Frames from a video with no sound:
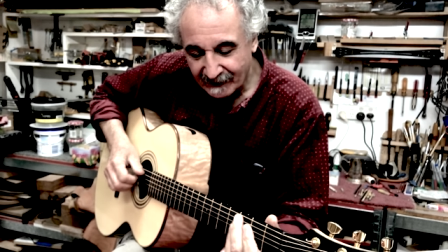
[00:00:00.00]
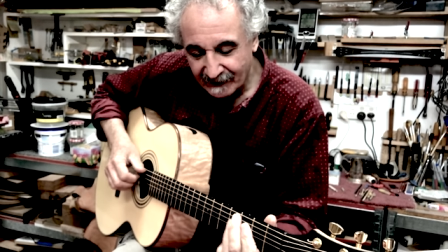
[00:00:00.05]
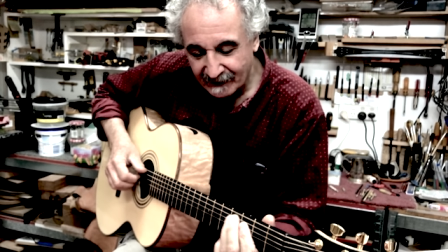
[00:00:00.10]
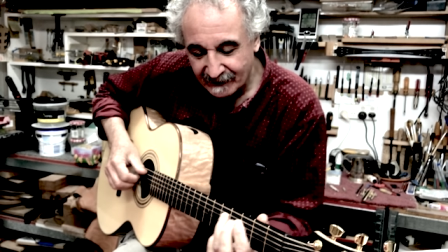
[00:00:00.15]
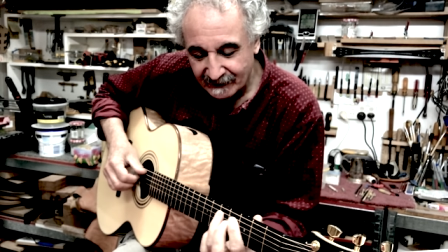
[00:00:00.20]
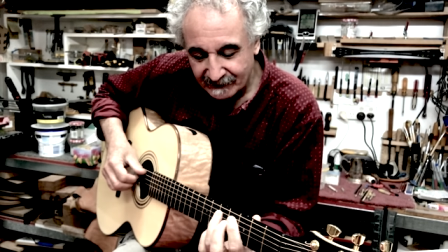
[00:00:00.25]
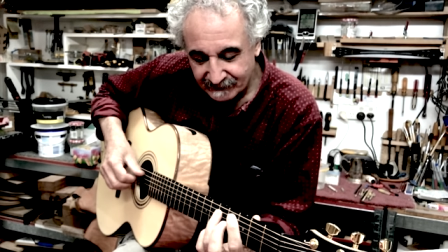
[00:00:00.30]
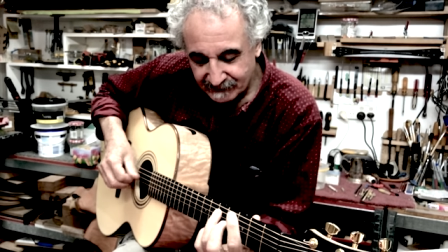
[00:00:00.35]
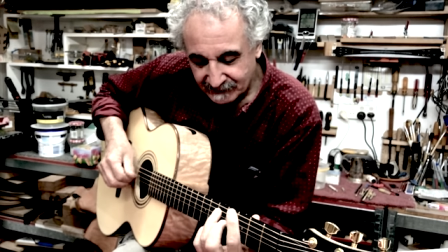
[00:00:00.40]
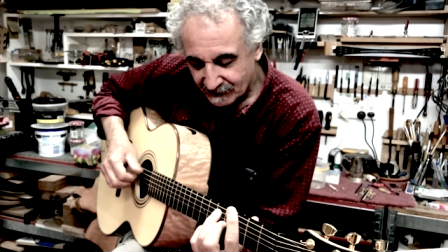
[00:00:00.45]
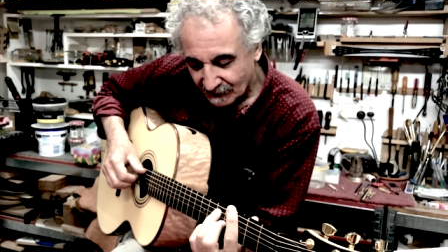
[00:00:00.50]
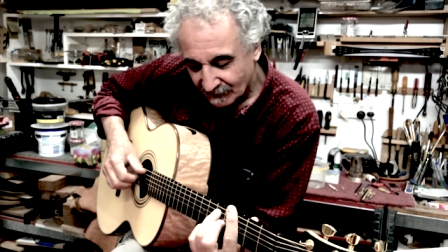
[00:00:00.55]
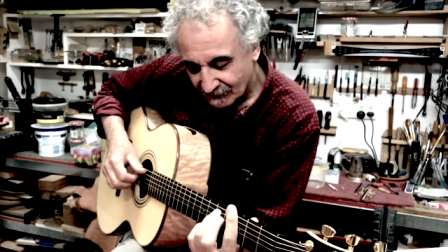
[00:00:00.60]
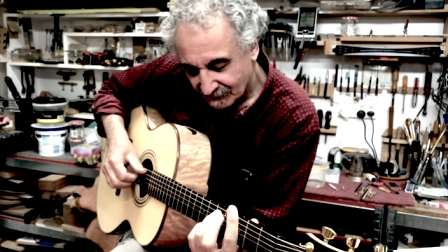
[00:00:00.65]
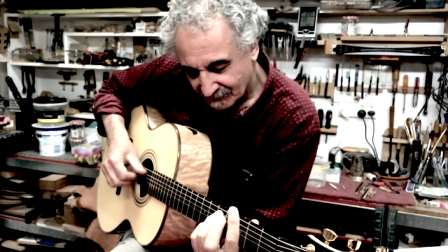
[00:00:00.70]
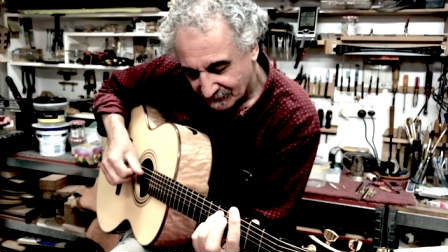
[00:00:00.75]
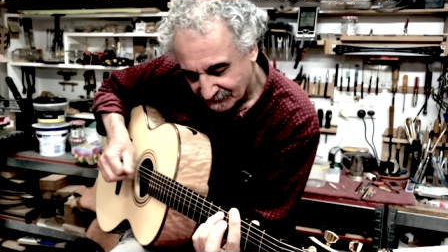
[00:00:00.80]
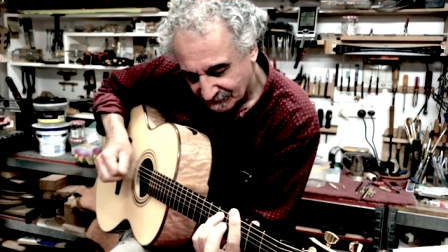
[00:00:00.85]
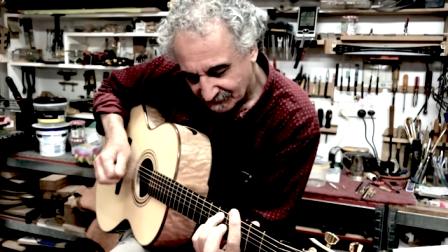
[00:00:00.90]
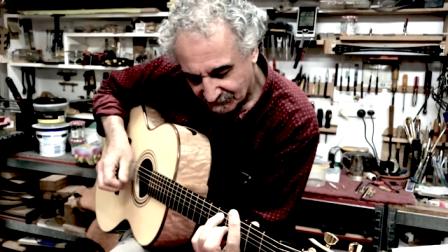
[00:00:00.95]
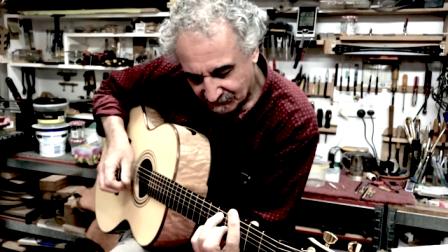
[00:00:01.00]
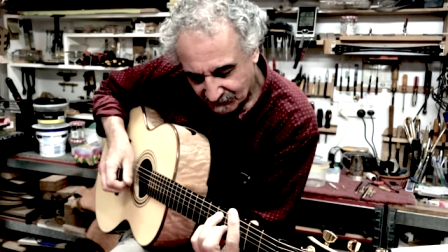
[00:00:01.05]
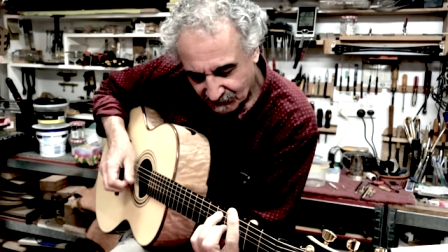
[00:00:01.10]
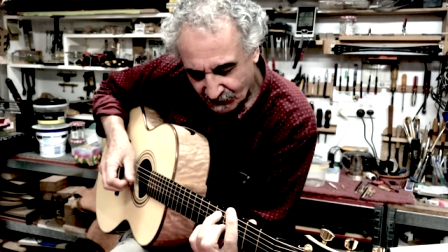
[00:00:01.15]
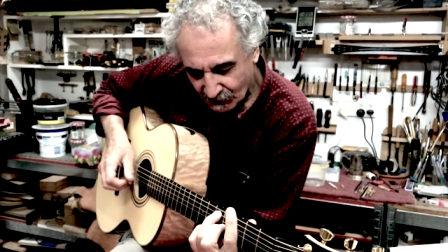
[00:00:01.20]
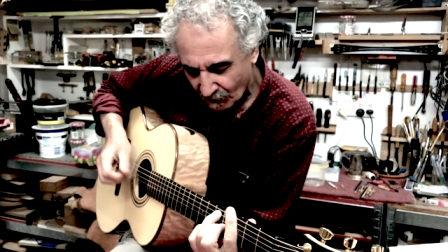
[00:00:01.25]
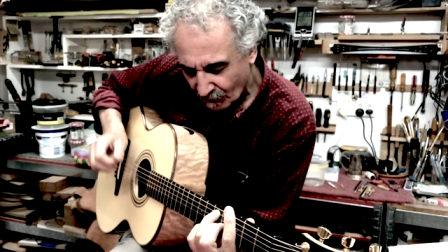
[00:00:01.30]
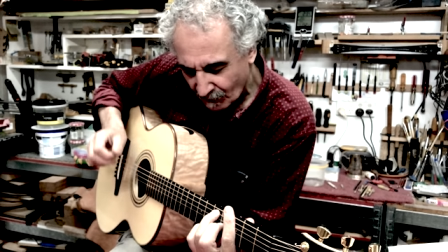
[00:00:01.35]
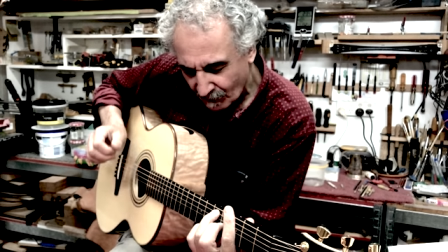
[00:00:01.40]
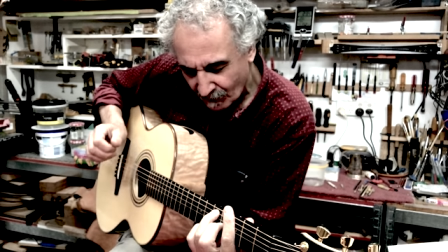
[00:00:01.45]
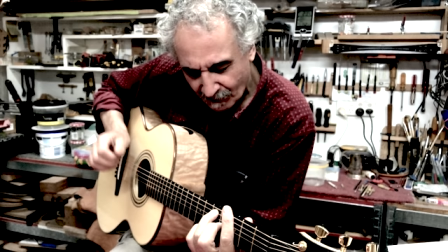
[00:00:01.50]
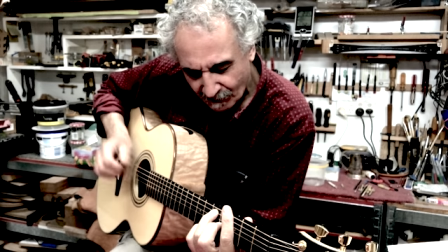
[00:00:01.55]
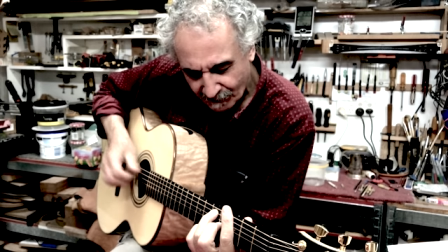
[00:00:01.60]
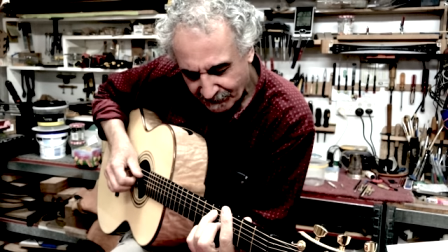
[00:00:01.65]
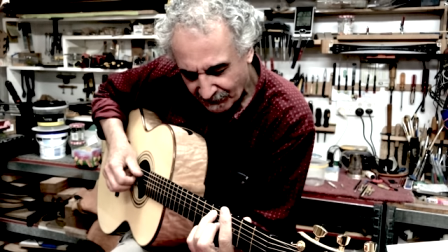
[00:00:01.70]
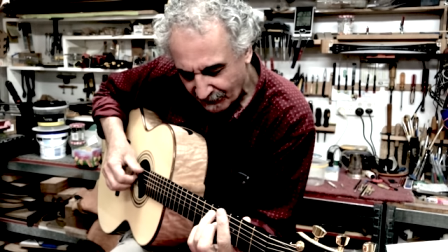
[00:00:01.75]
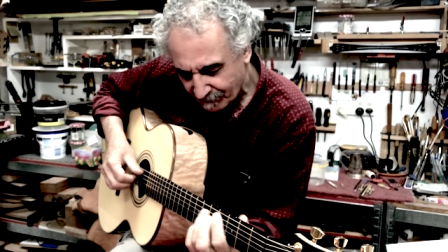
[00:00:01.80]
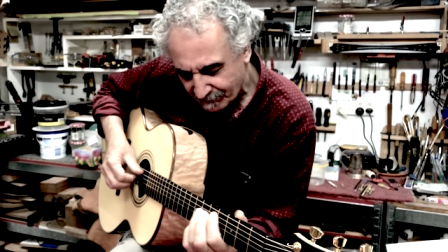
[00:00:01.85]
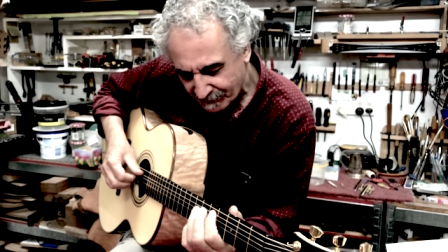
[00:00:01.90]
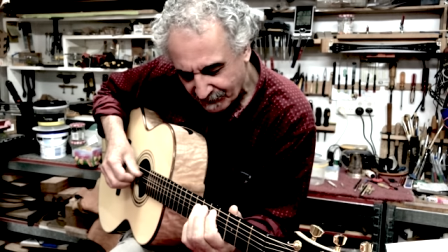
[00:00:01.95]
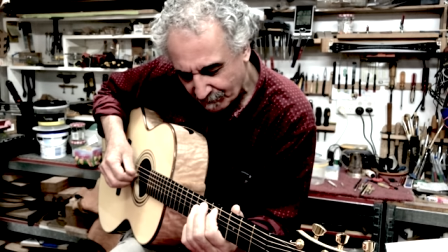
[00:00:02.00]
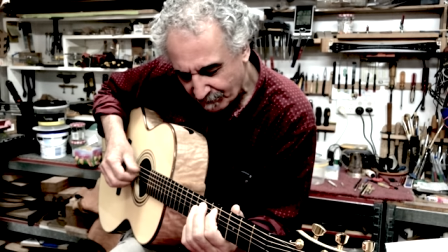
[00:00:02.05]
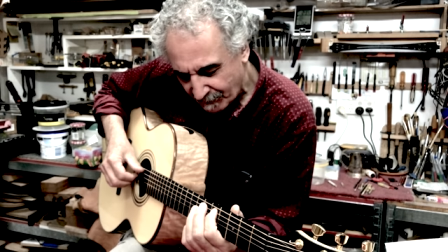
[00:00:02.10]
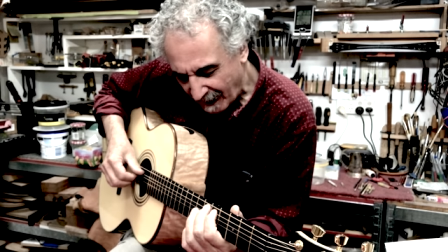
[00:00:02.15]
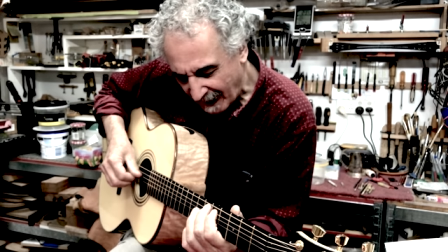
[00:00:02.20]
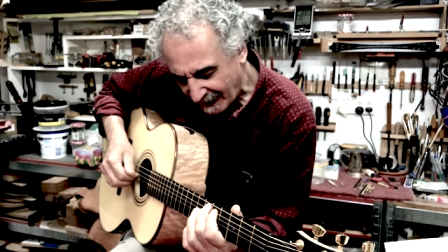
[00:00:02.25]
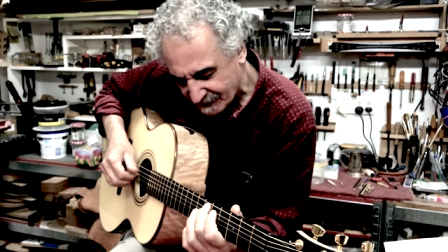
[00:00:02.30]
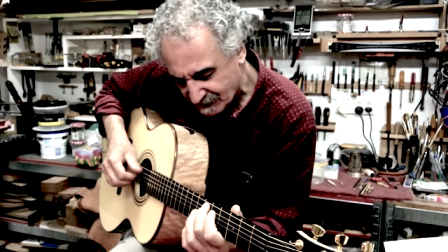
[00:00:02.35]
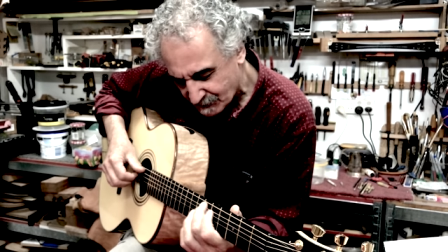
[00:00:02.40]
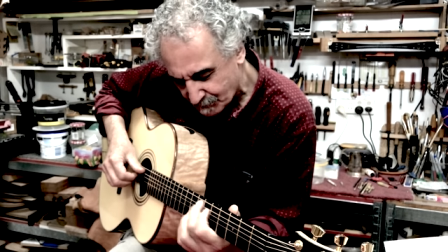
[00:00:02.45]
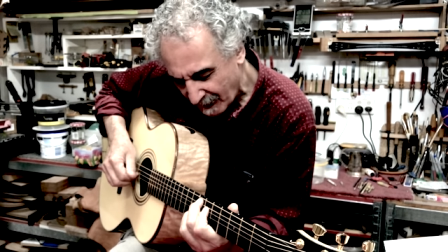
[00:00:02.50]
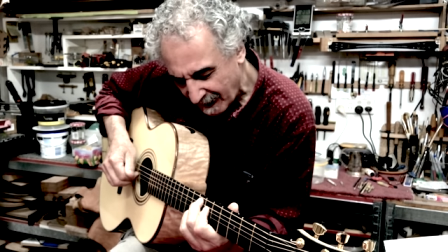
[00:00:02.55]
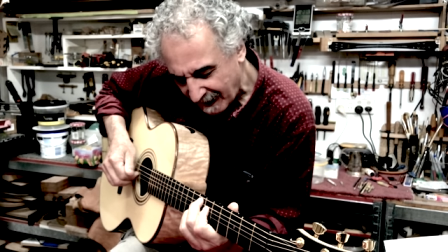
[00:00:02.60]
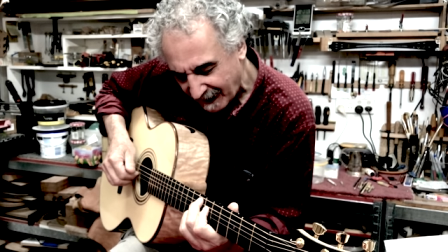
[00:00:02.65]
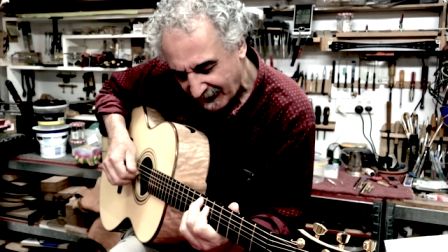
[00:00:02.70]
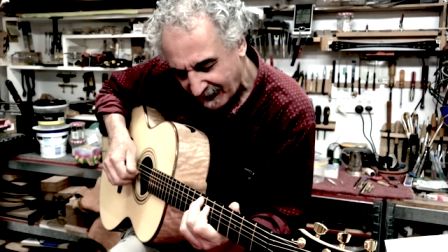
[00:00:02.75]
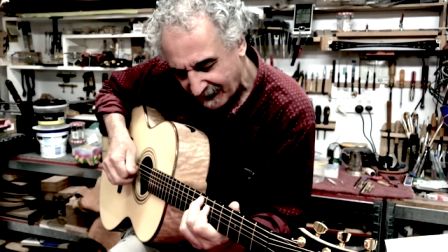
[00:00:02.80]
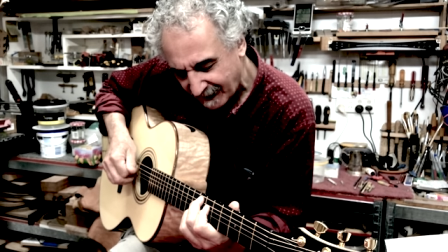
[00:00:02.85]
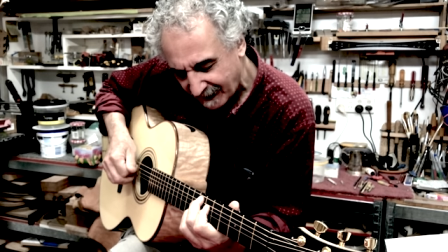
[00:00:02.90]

the pentatonic scale, beautiful to solo